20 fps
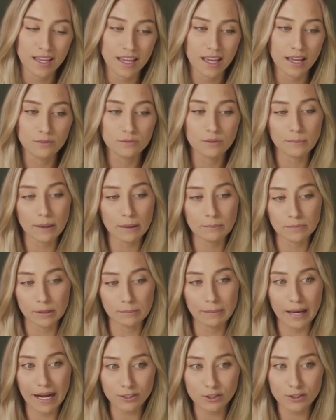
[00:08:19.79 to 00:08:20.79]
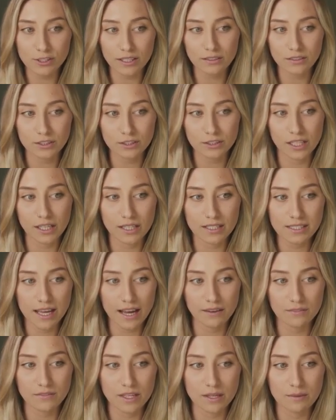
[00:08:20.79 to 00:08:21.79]
And remember, BatchDialer does
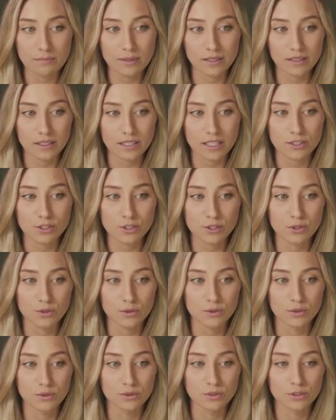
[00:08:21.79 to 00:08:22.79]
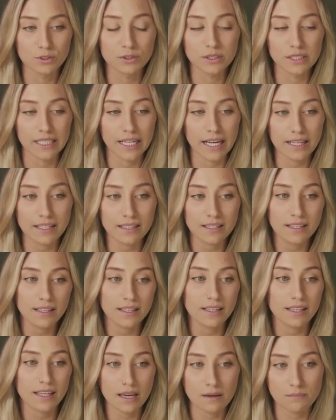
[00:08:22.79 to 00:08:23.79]
have the ability to create
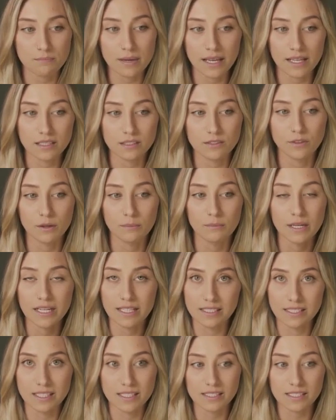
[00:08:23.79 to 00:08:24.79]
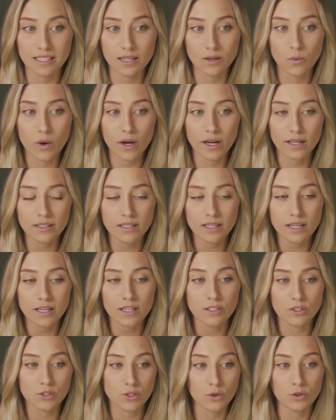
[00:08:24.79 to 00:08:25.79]
campaigns from an existing one,
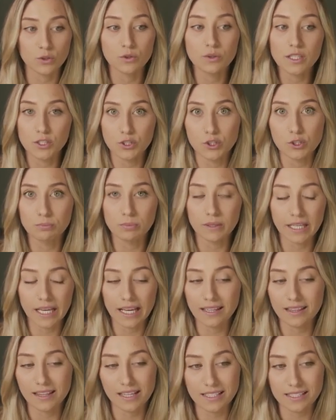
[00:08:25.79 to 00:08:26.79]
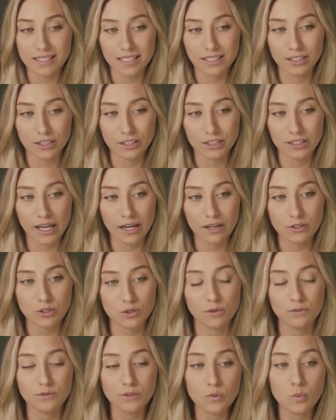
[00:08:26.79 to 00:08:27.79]
so you can duplicate things in here now.
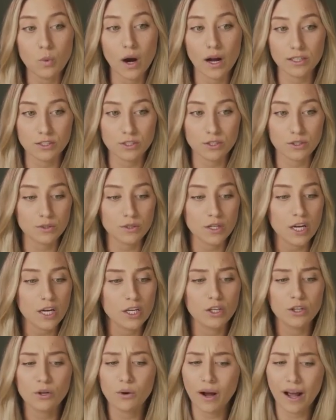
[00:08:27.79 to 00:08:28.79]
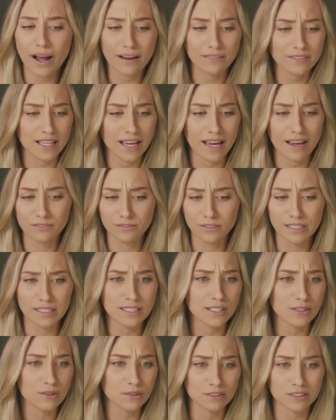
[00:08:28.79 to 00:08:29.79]
So if you want to, you don't have to every
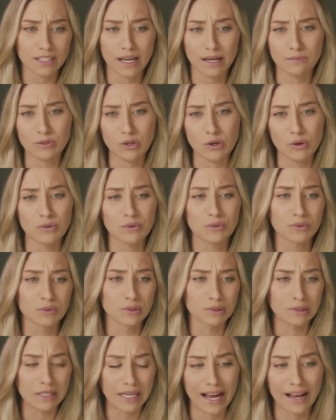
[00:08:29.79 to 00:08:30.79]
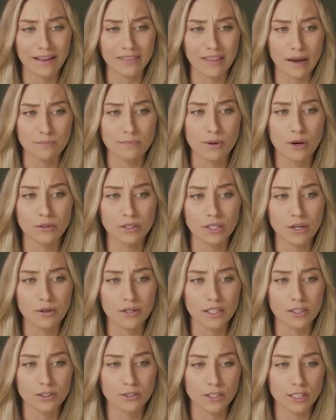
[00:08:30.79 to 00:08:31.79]
single time go through and add that
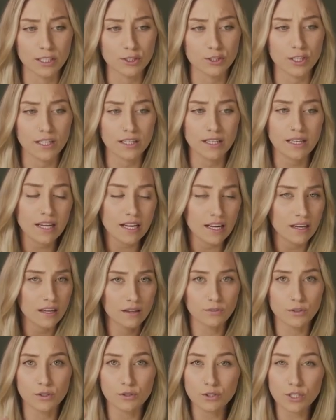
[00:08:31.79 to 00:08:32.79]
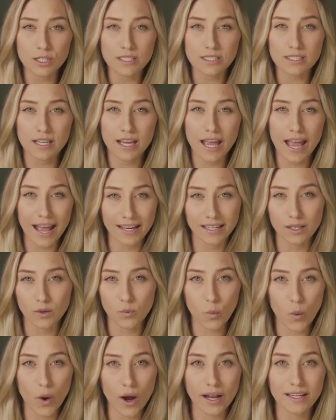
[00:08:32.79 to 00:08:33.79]
Podio integration. If you just edit
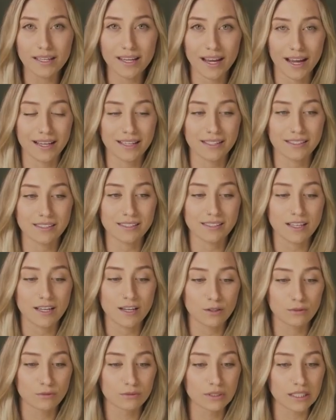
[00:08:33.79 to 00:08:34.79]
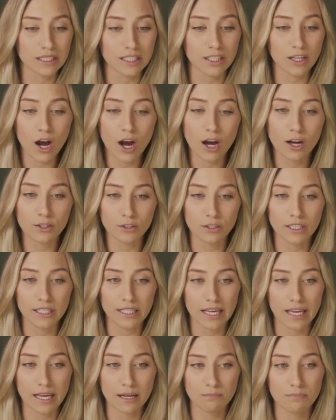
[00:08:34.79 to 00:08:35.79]
one nice, really
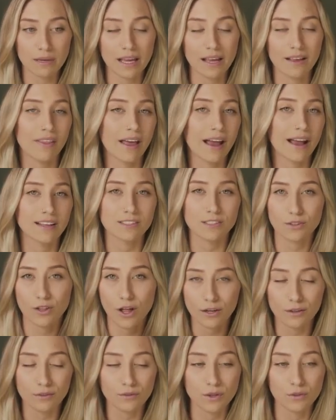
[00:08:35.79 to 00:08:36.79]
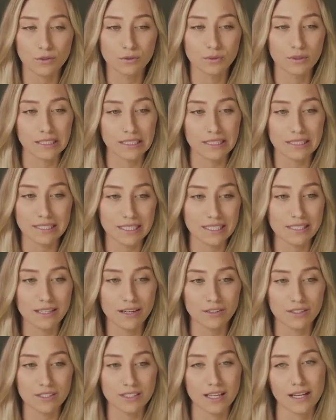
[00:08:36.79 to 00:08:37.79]
concrete campaign that has a lot of those really
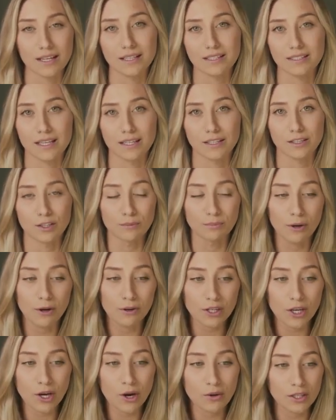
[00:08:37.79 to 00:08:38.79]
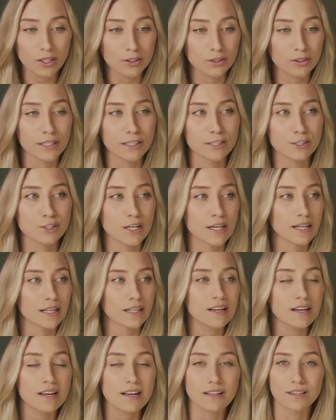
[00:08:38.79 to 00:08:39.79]
detailed settings like your Podio
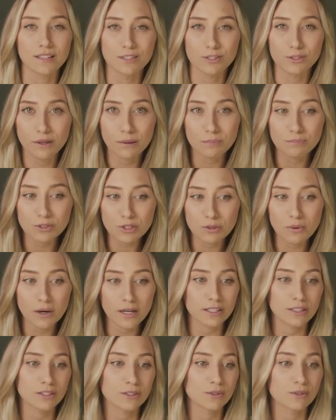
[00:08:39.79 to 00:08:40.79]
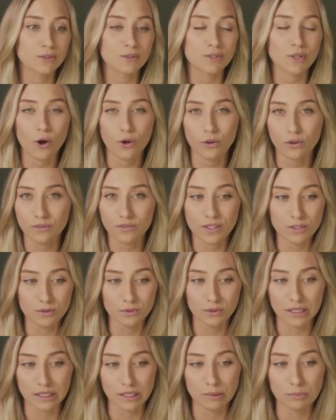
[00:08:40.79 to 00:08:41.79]
integration, the script you want to use, all of these
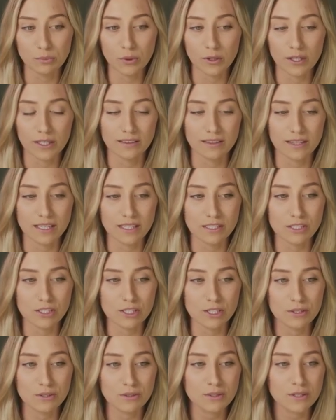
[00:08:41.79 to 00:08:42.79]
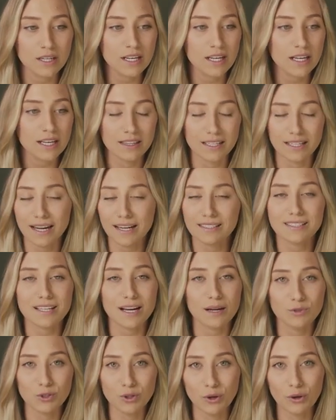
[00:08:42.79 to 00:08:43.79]
really important things to you, the next
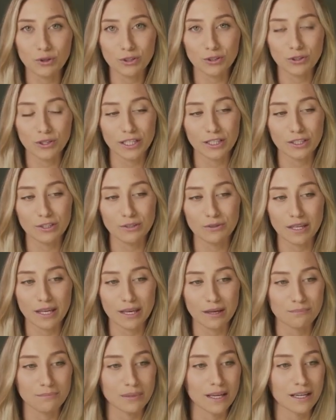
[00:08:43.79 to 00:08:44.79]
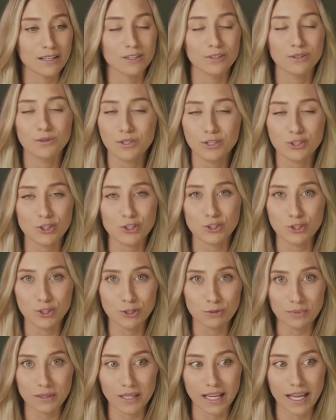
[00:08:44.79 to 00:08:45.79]
time you go to create a new campaign, you can just
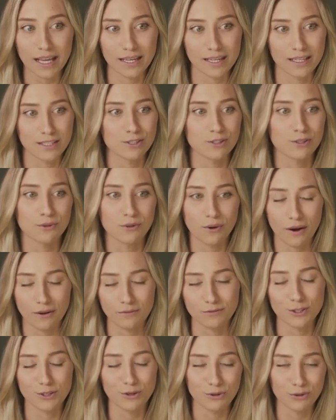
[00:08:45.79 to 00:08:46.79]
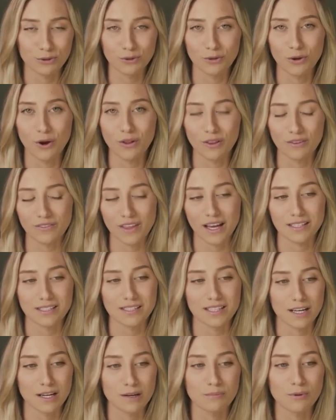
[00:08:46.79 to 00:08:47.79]
duplicate it so you don't have to go through all of that
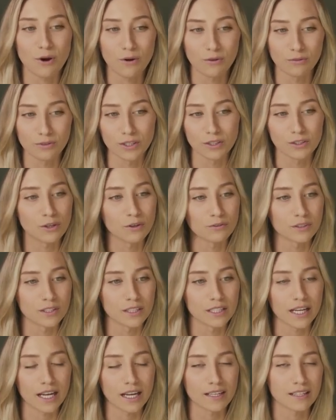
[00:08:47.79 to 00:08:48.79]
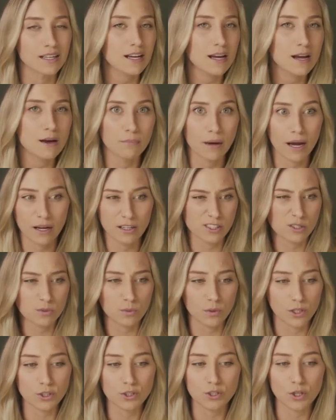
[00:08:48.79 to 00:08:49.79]
setup over and over again. But I just
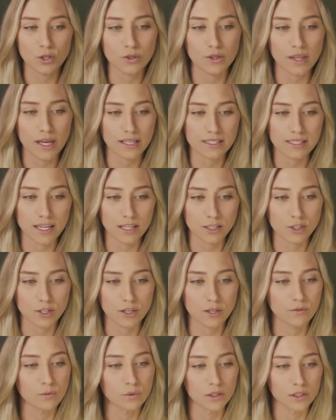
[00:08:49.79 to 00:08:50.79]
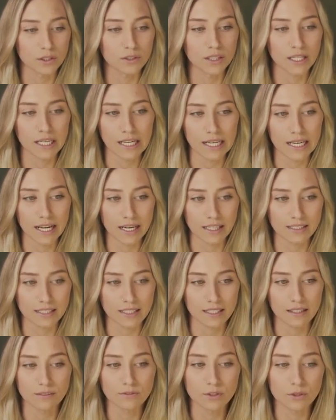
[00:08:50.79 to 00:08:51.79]
want to show you that section of where you can connect
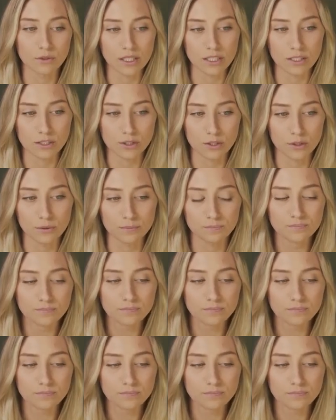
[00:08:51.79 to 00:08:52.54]
it if you need to.